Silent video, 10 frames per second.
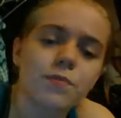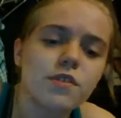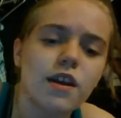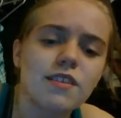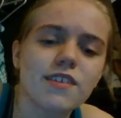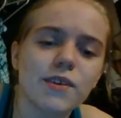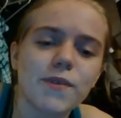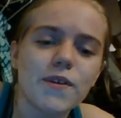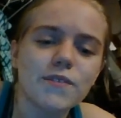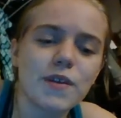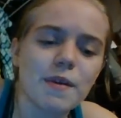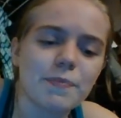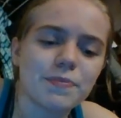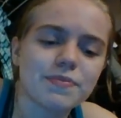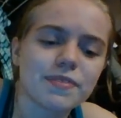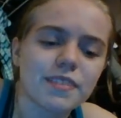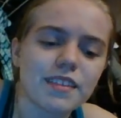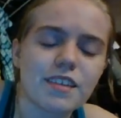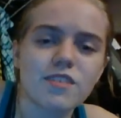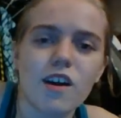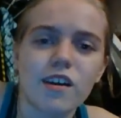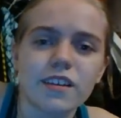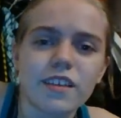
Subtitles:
So I took a quote from a song.